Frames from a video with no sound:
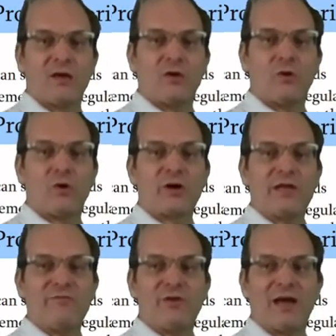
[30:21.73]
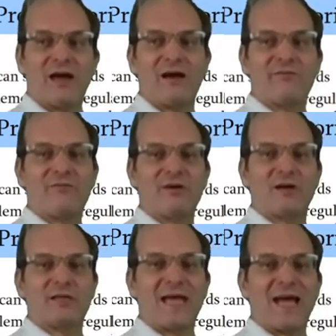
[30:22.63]
Or if you have
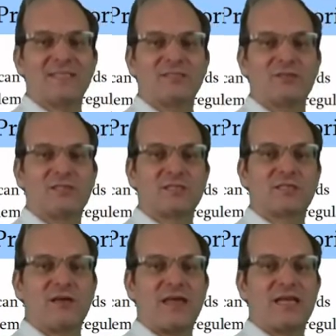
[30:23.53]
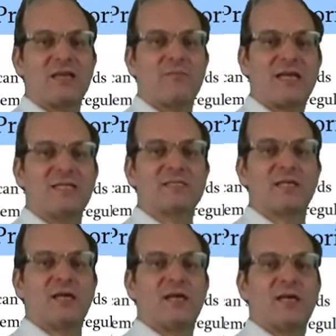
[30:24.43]
an asterisk, then it means
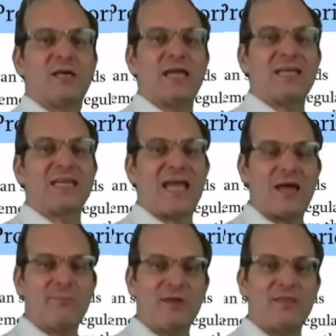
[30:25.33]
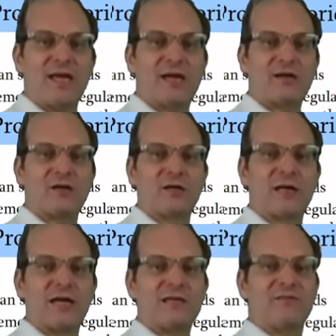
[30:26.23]
it can be there,
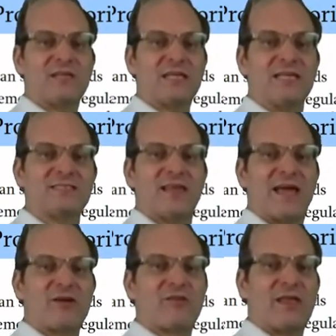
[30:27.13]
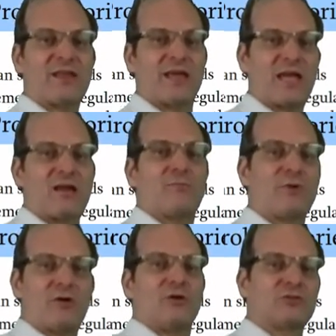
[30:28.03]
and if it is there, then there can be
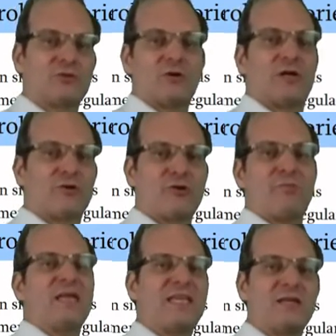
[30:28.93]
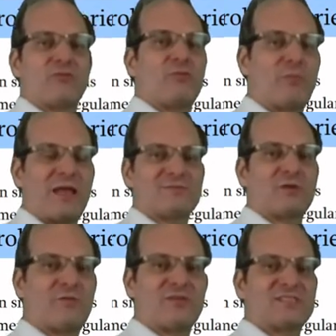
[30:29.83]
also a repeating replacement
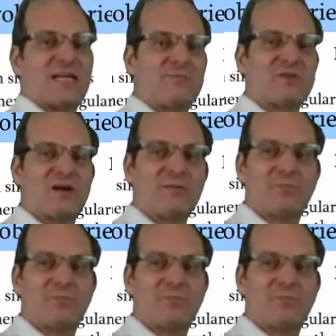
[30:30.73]
of the same type.